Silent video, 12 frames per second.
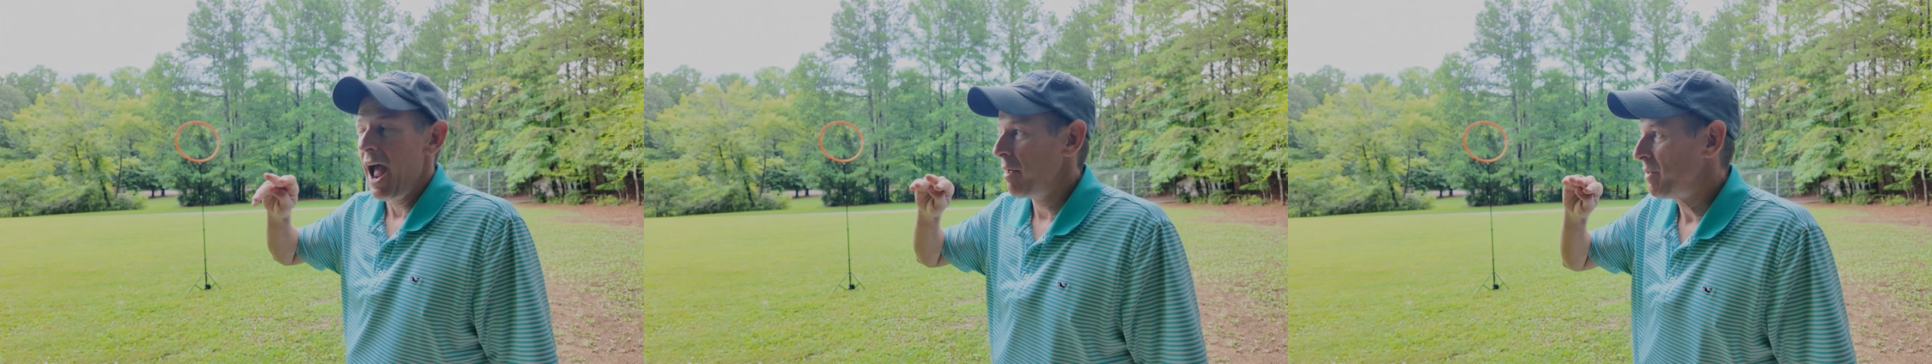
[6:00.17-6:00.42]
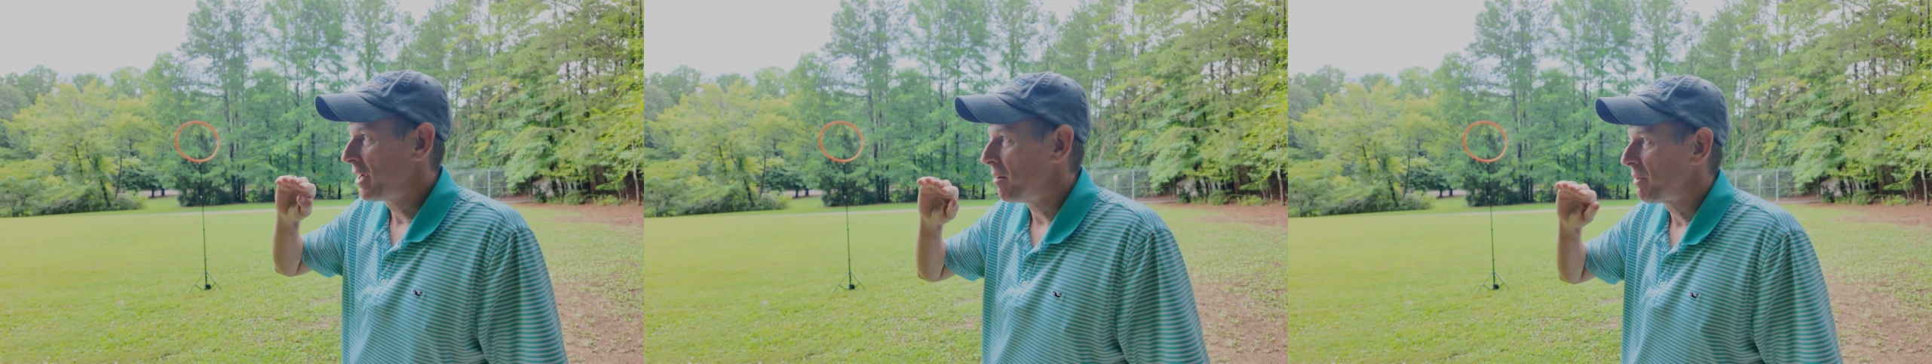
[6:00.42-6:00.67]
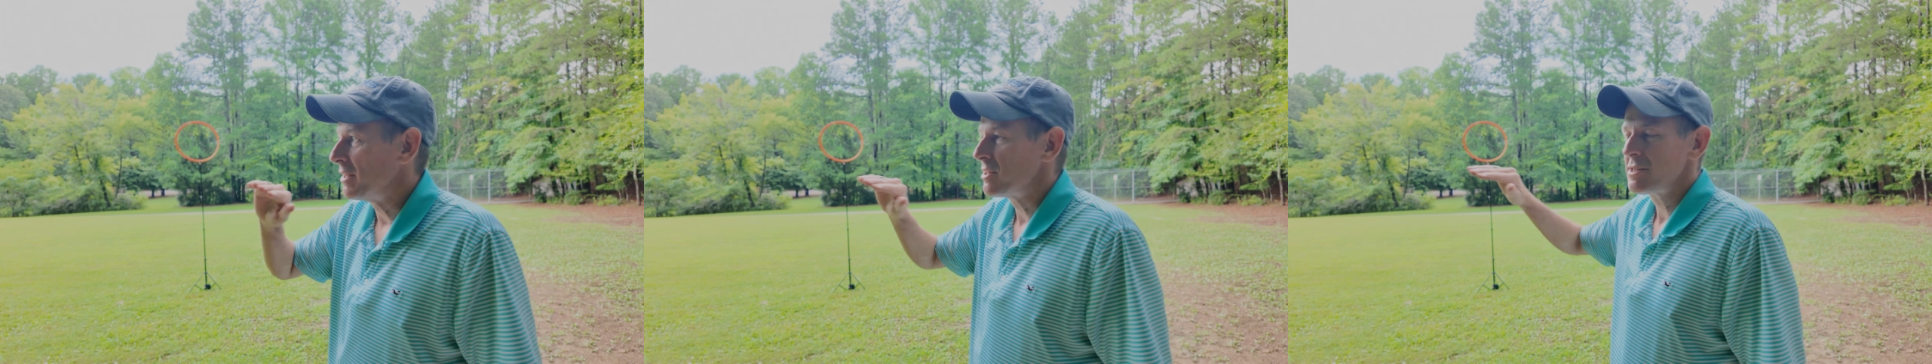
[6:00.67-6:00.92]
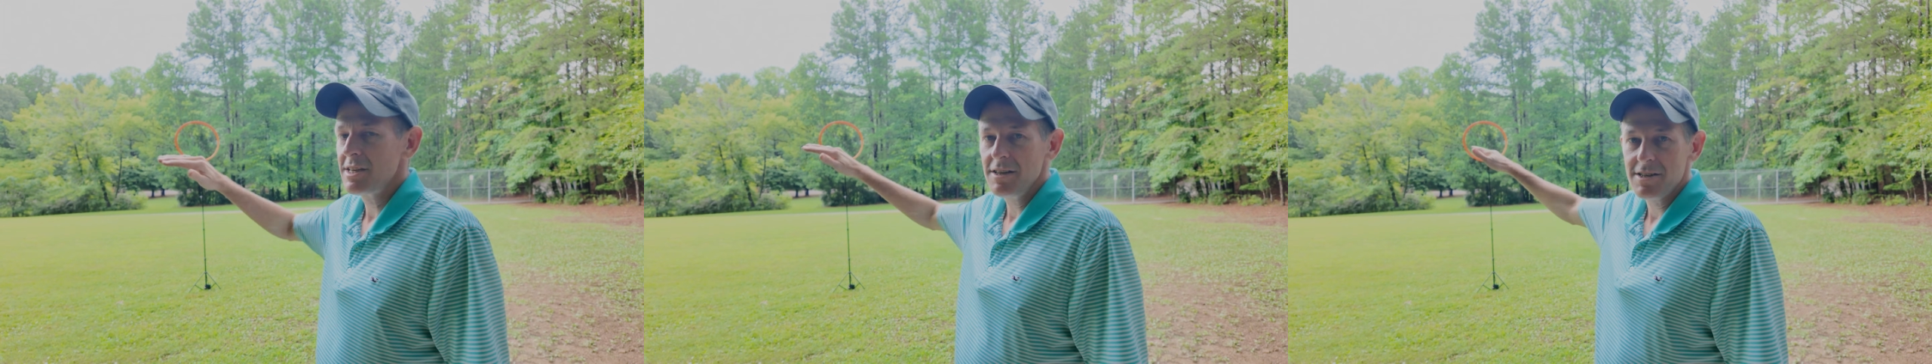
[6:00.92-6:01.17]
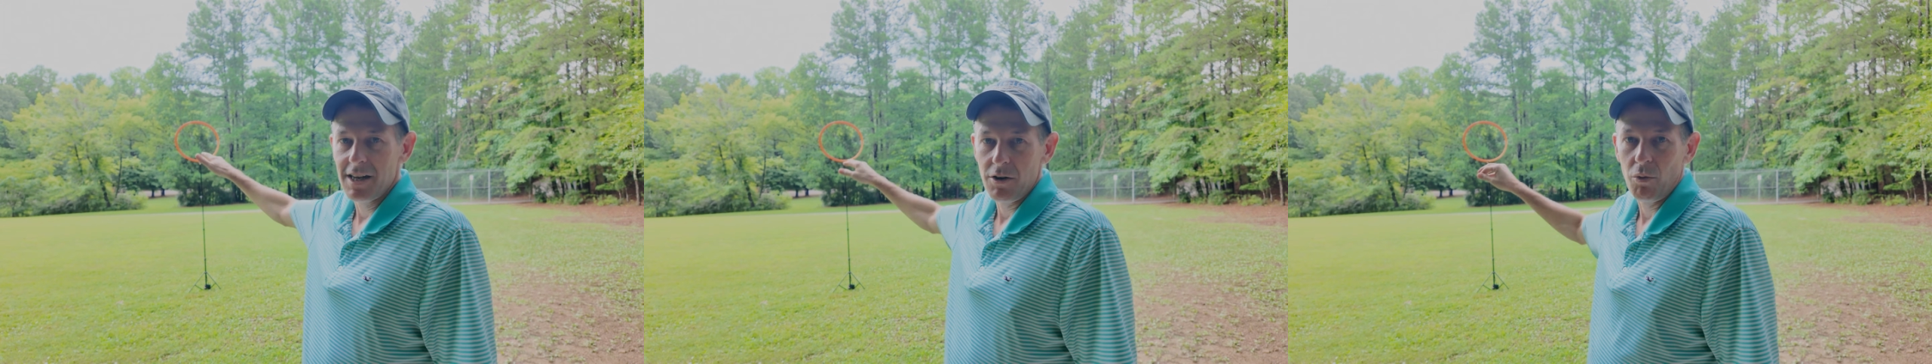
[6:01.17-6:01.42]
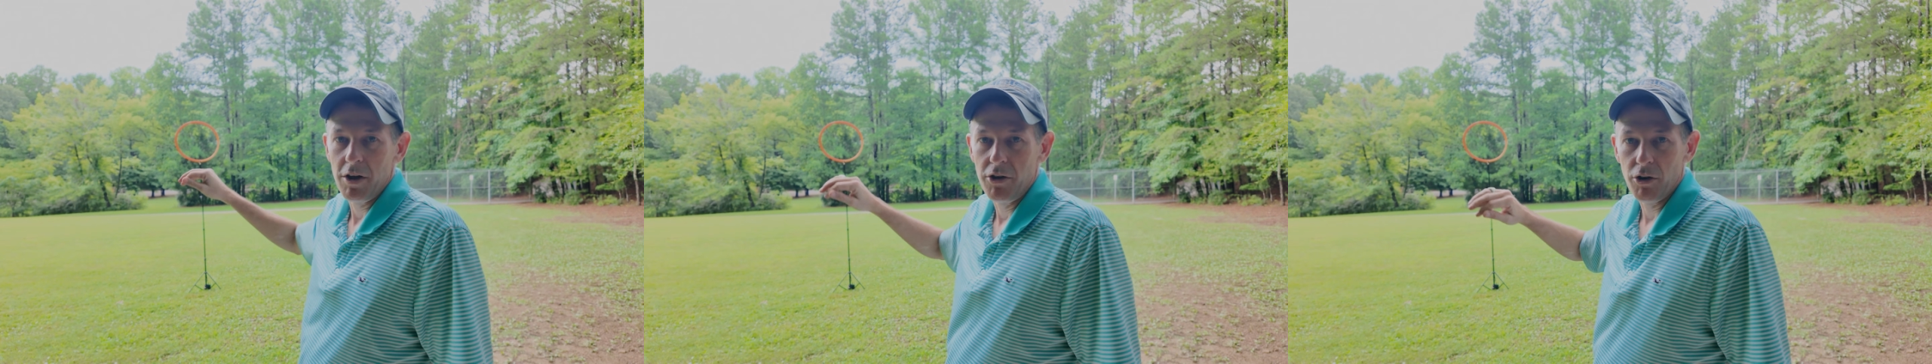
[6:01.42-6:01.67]
and become
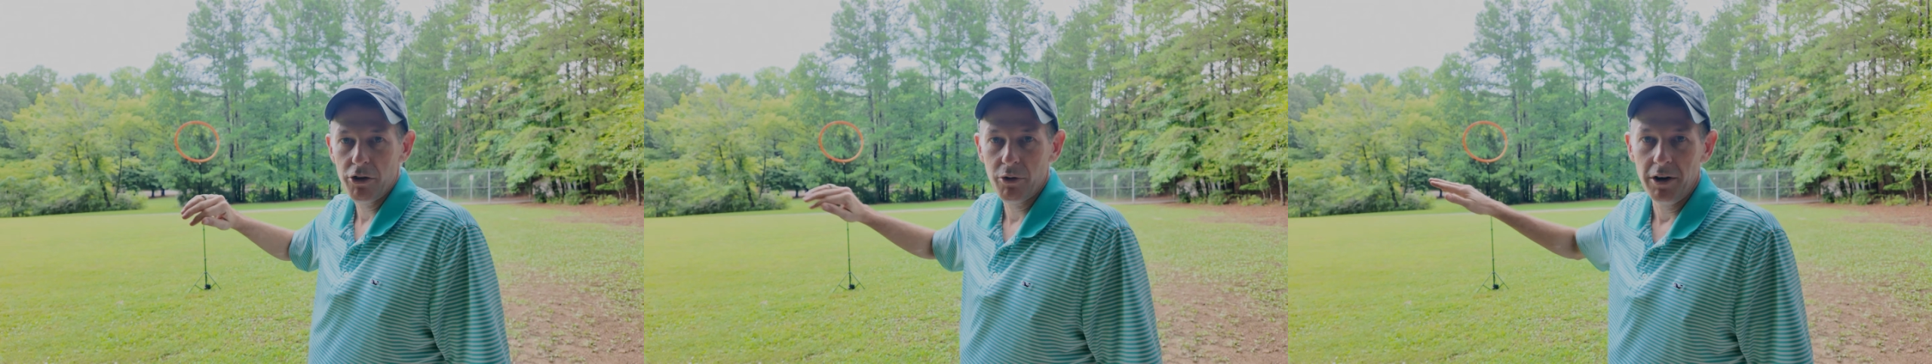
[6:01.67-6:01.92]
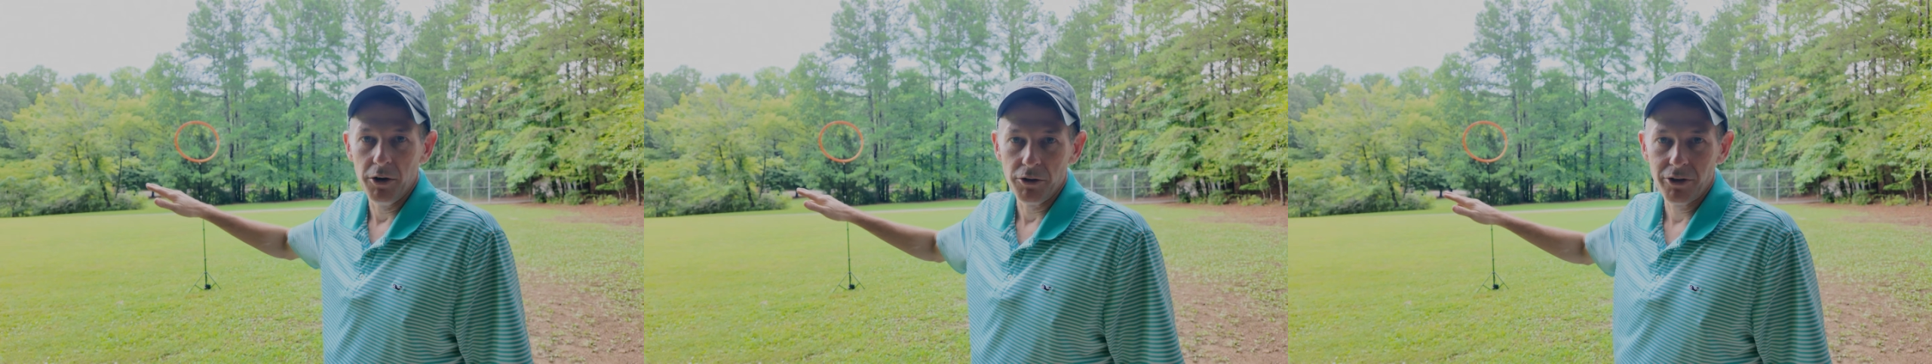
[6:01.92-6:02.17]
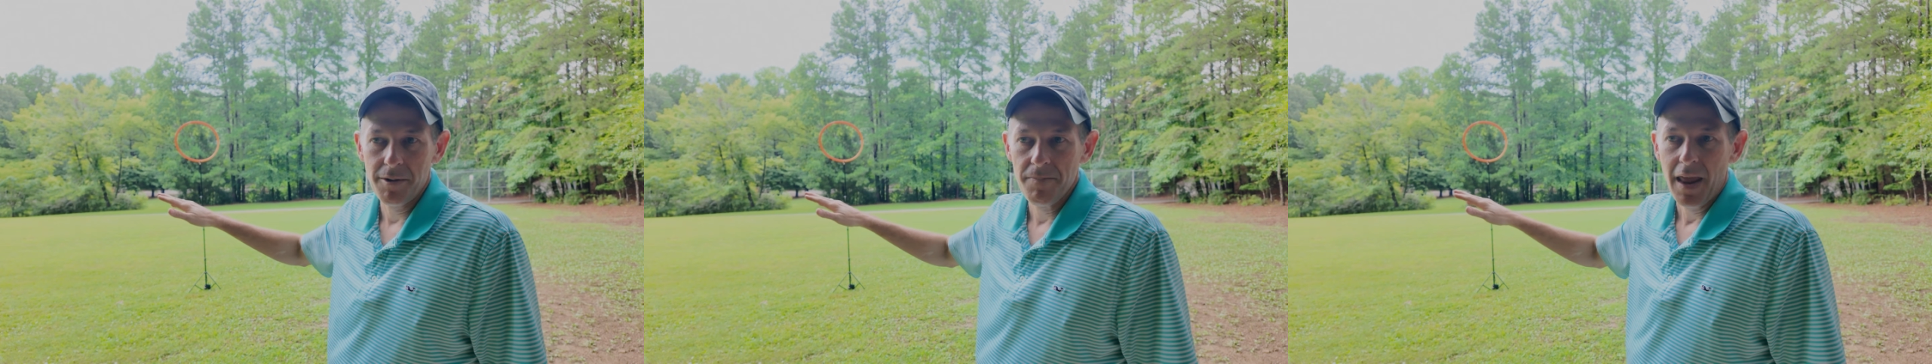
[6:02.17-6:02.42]
consistent with your throws.